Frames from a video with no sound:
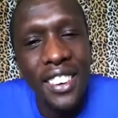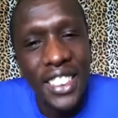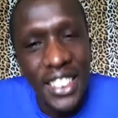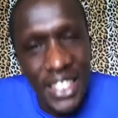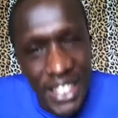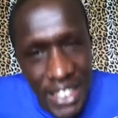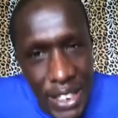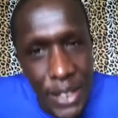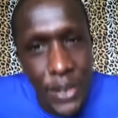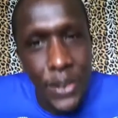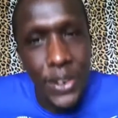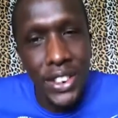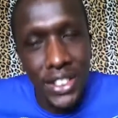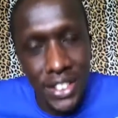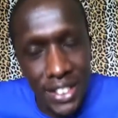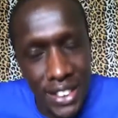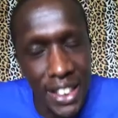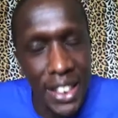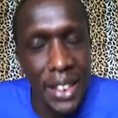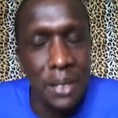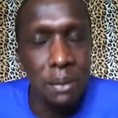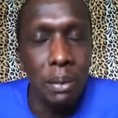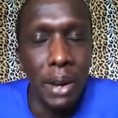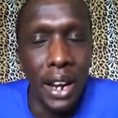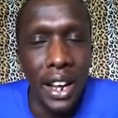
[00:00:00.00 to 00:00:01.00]
New York
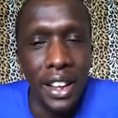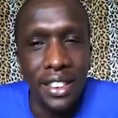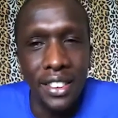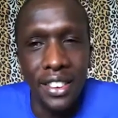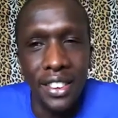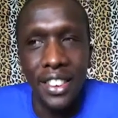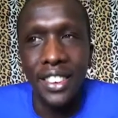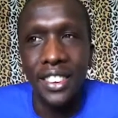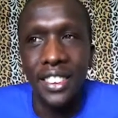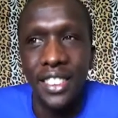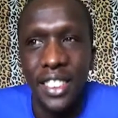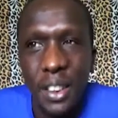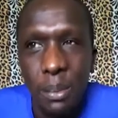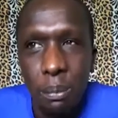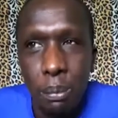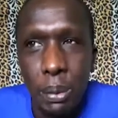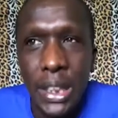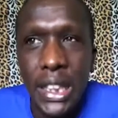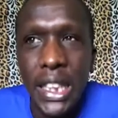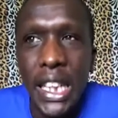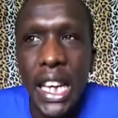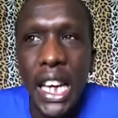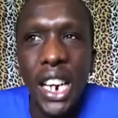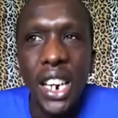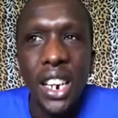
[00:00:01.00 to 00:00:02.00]
City Marathon? But
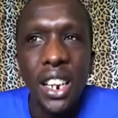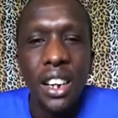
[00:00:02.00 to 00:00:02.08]
then